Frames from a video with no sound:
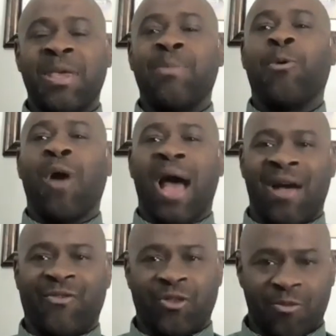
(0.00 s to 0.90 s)
people
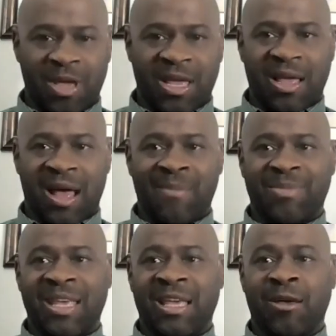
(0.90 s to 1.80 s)
after me.
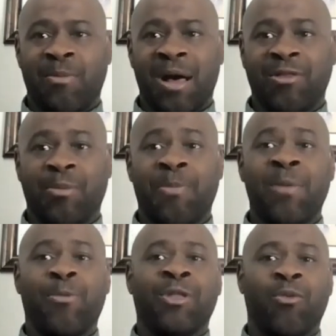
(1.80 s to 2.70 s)
I'm thinking about the
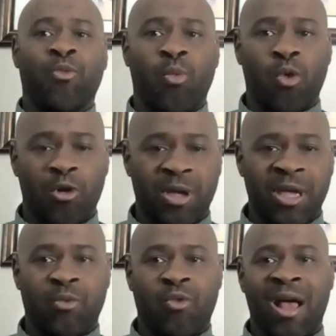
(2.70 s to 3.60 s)
people that we're
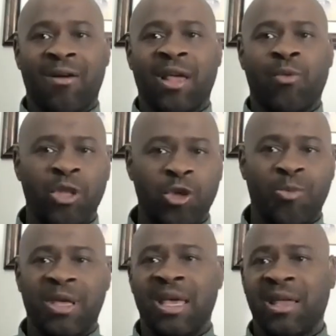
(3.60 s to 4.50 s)
working around. And when you
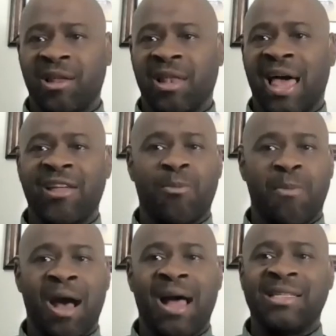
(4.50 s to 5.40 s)
begin to allow your
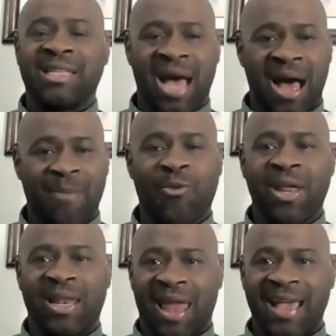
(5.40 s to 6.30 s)
mind to
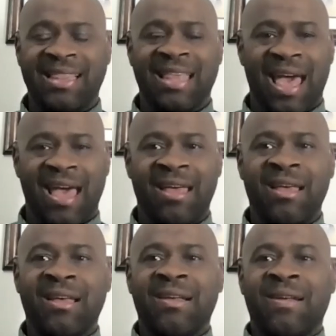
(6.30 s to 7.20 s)
operate like that,
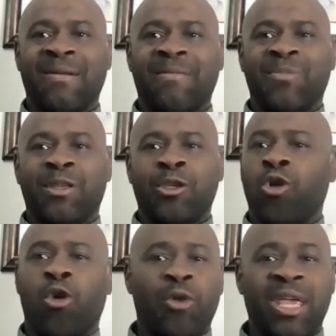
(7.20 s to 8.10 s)

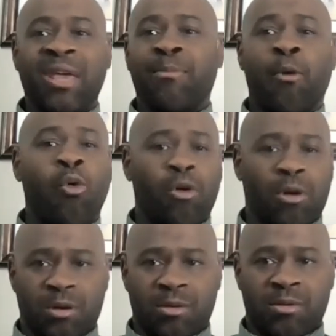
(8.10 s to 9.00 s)
you don't get
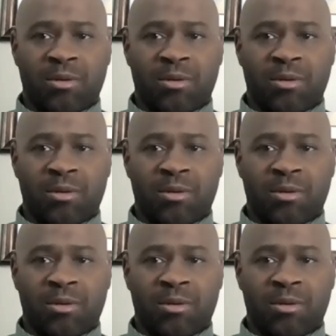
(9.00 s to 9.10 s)
bored.